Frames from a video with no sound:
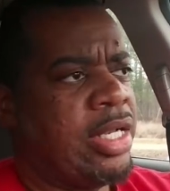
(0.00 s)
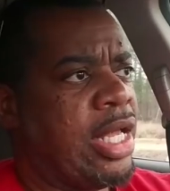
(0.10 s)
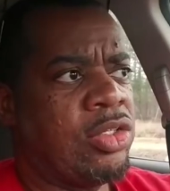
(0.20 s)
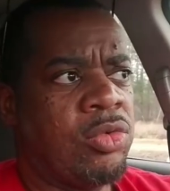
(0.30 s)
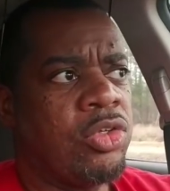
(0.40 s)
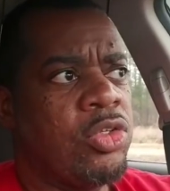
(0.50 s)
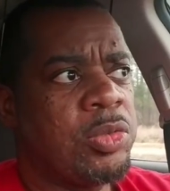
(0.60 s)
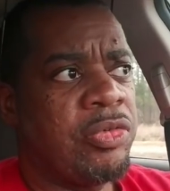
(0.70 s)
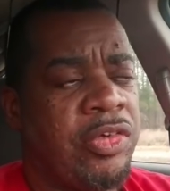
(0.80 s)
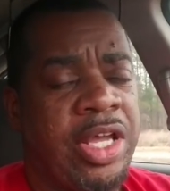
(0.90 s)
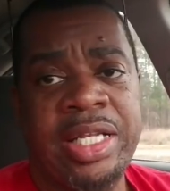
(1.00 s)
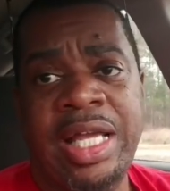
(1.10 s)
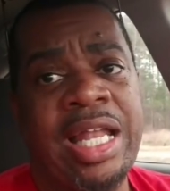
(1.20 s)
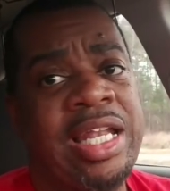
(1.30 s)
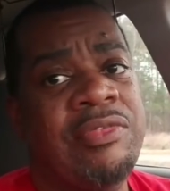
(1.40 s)
And I don't use profanity.
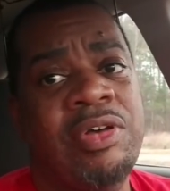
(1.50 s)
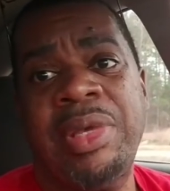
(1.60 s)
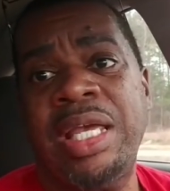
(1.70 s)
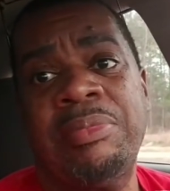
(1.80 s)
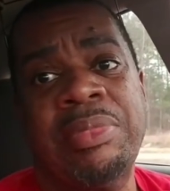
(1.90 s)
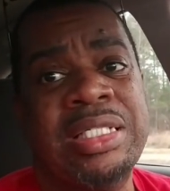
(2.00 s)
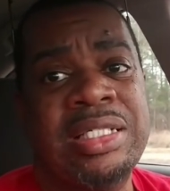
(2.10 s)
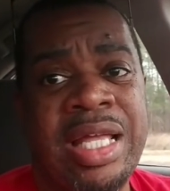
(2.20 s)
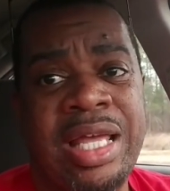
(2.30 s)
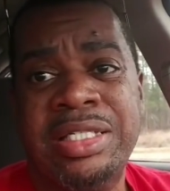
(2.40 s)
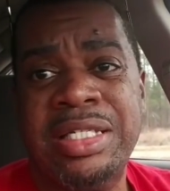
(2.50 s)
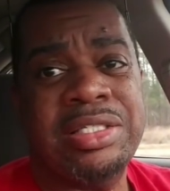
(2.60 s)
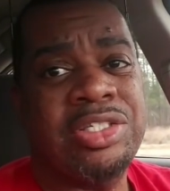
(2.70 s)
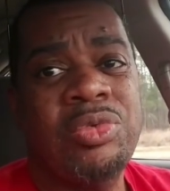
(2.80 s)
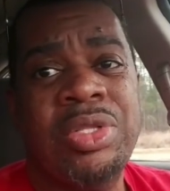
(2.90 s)
I never made a mistake
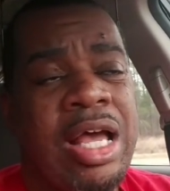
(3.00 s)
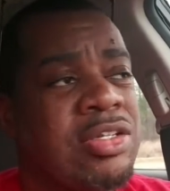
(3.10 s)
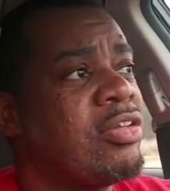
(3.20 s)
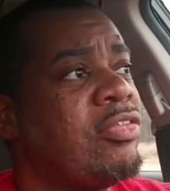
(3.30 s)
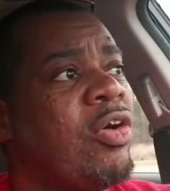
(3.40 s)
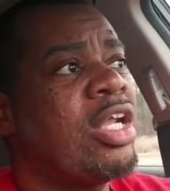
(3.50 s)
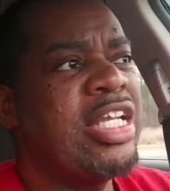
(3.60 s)
since 2004.